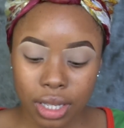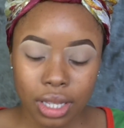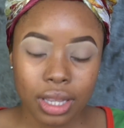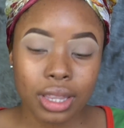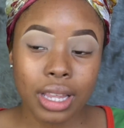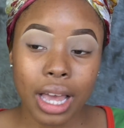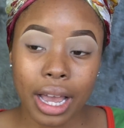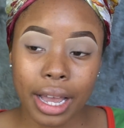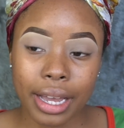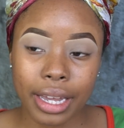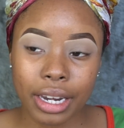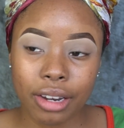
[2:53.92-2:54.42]

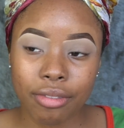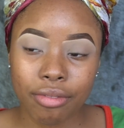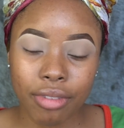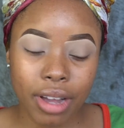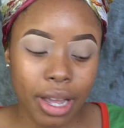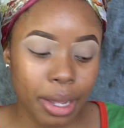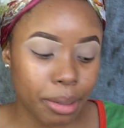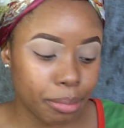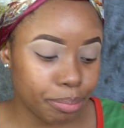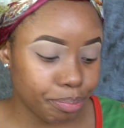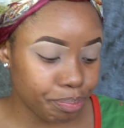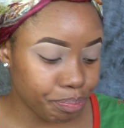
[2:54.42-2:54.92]
that kind of
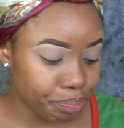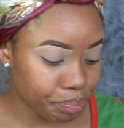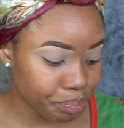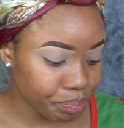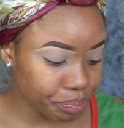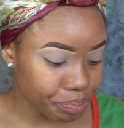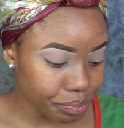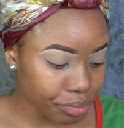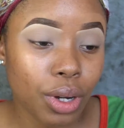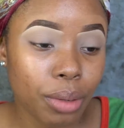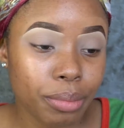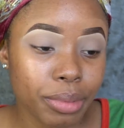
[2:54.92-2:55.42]
vibe.
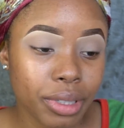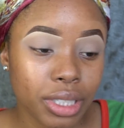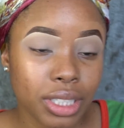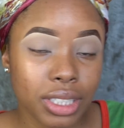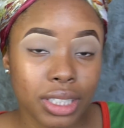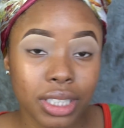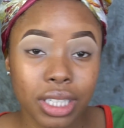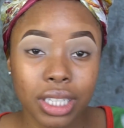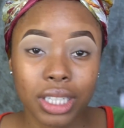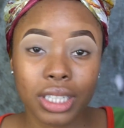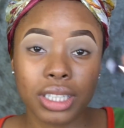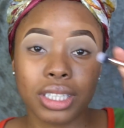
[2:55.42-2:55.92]
I'm gonna
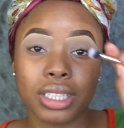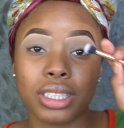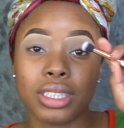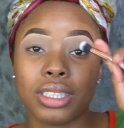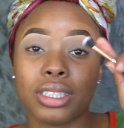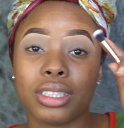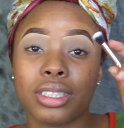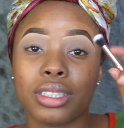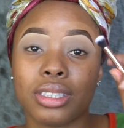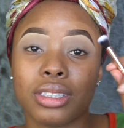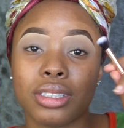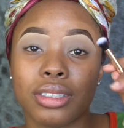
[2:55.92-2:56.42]
take
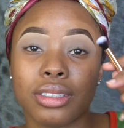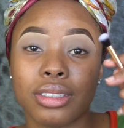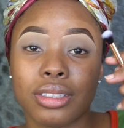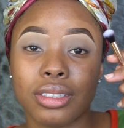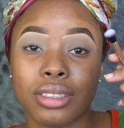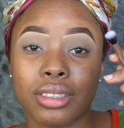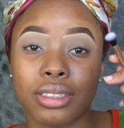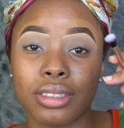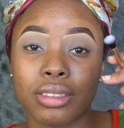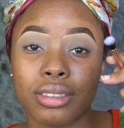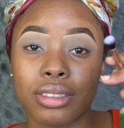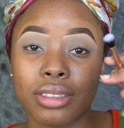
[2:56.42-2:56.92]
this
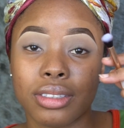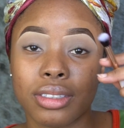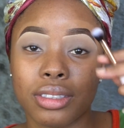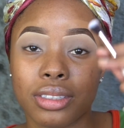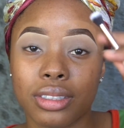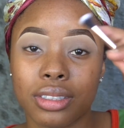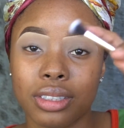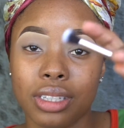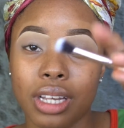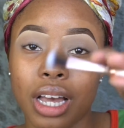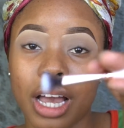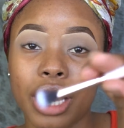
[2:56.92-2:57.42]

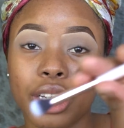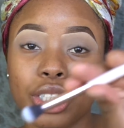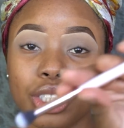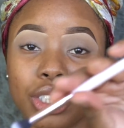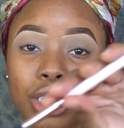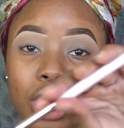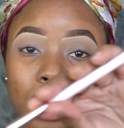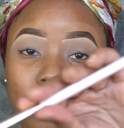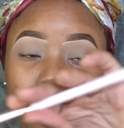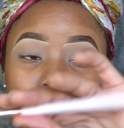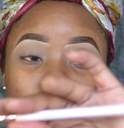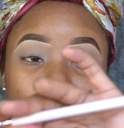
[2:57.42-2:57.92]

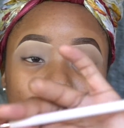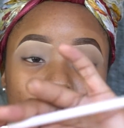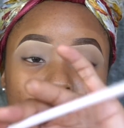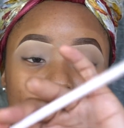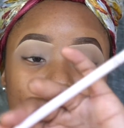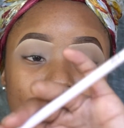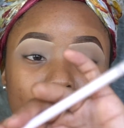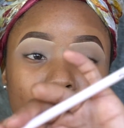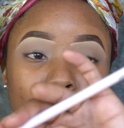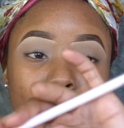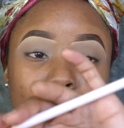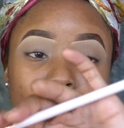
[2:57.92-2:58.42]
eyeshadow
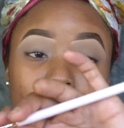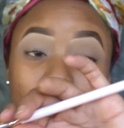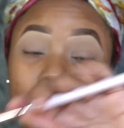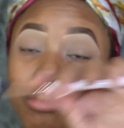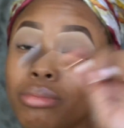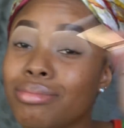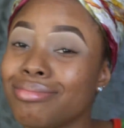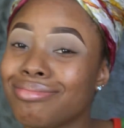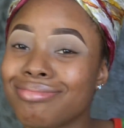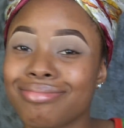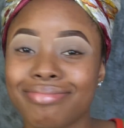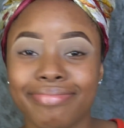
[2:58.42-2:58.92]
brush from
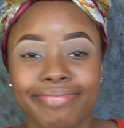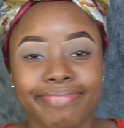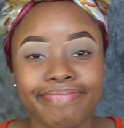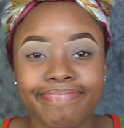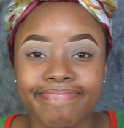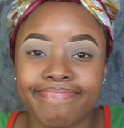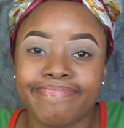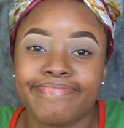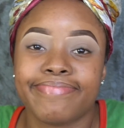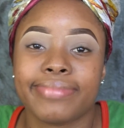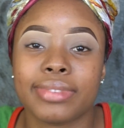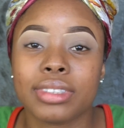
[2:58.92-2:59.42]

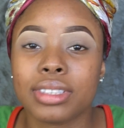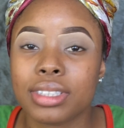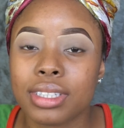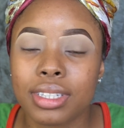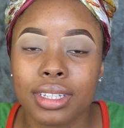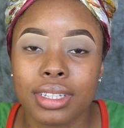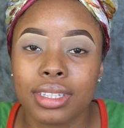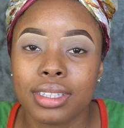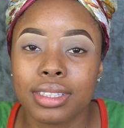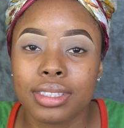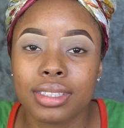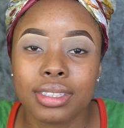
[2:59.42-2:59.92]

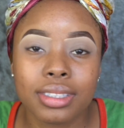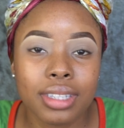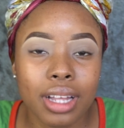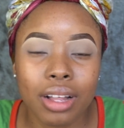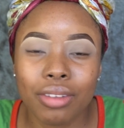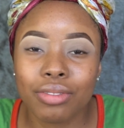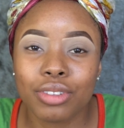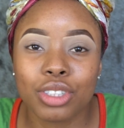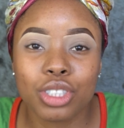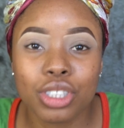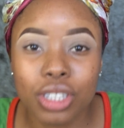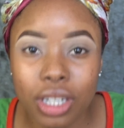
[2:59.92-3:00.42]

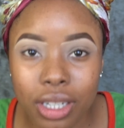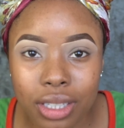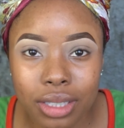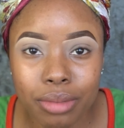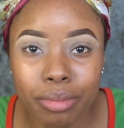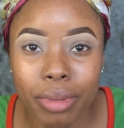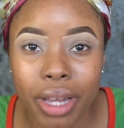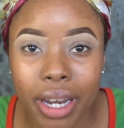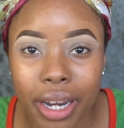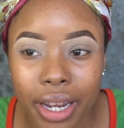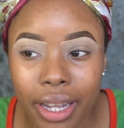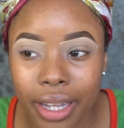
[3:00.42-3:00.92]
Selfish
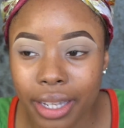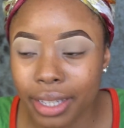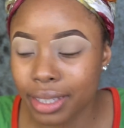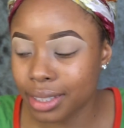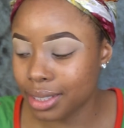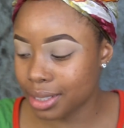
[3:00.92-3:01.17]
Cosmetics